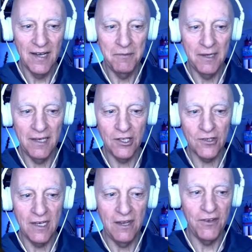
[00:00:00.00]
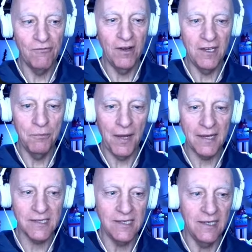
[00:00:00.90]
I mean, literally, if you're running
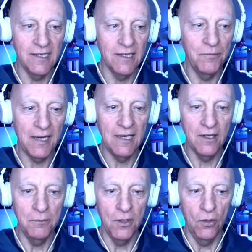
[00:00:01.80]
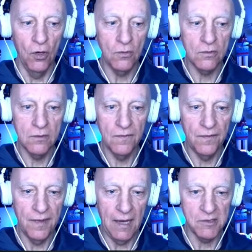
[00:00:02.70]
past it, you can pick it up. But, oh,
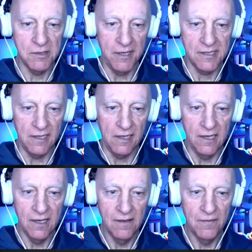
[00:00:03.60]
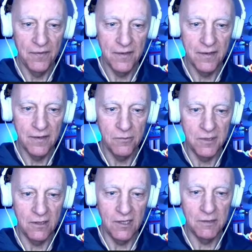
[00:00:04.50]
that was a bit silly. We
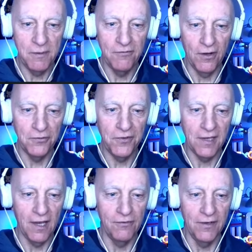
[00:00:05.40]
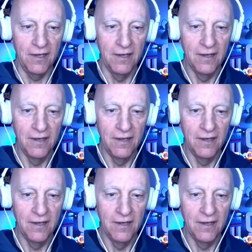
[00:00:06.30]
don't need to be vaulting over